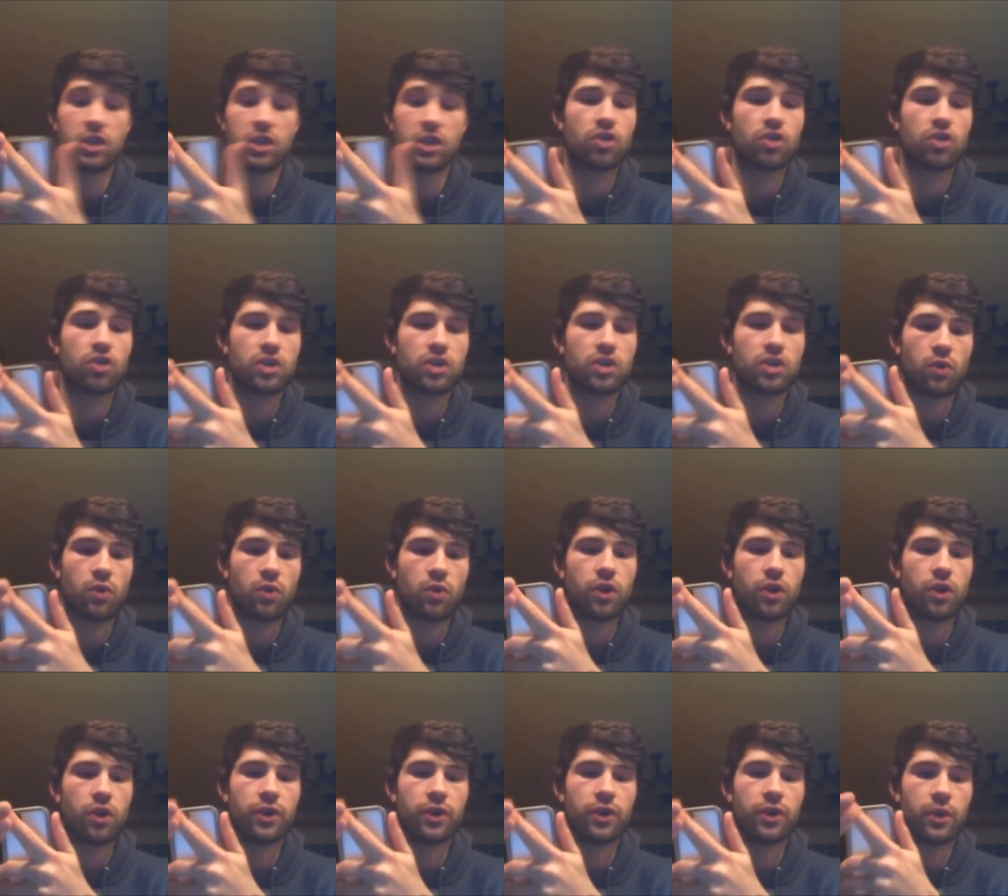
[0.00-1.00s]
is a structured
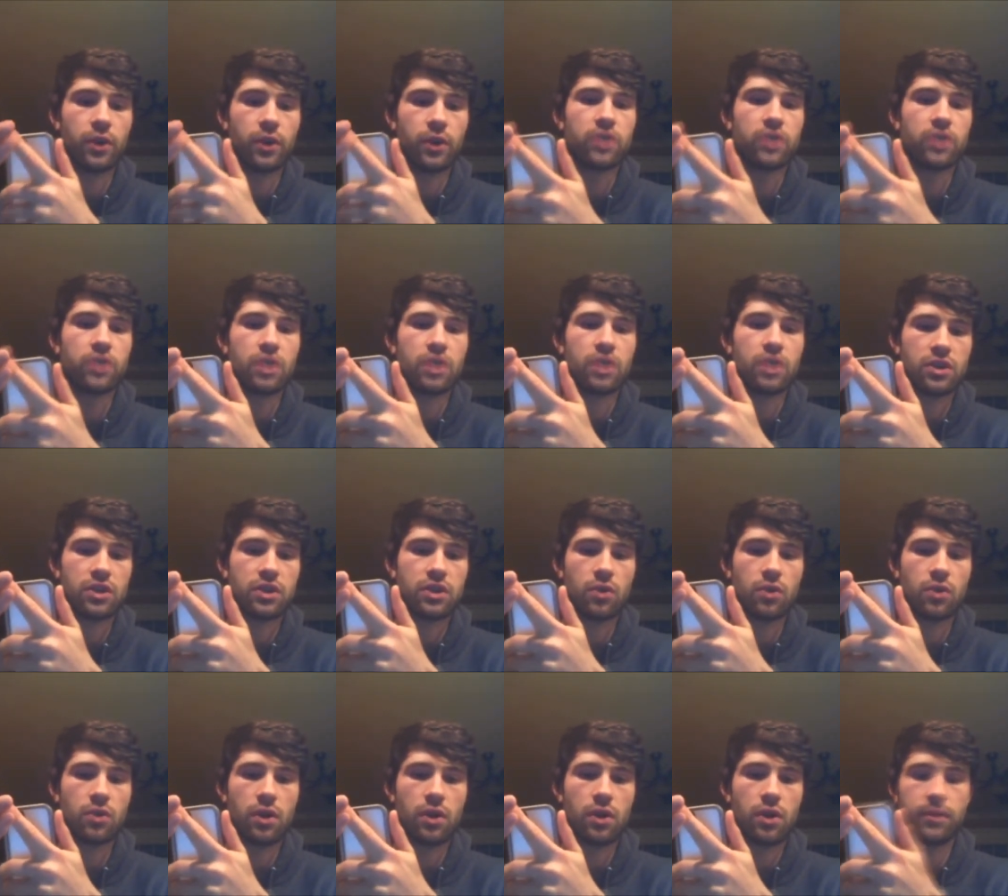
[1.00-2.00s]
water unit. It restructures the
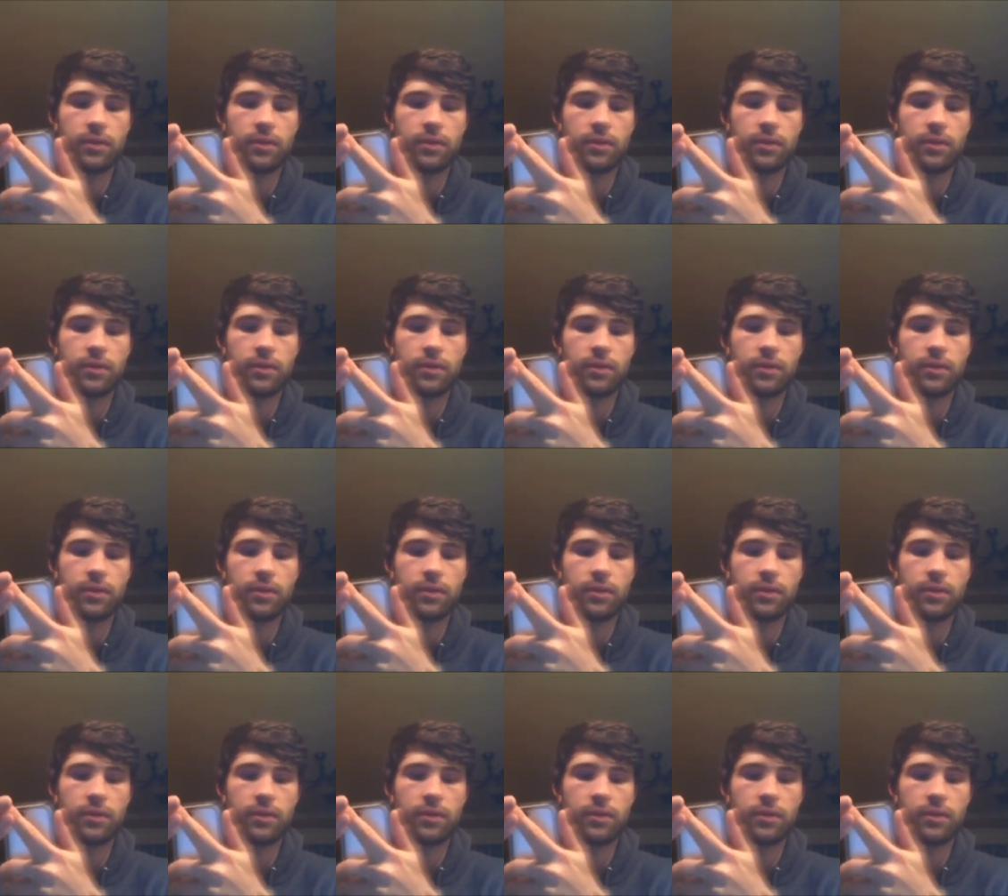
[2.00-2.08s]
water.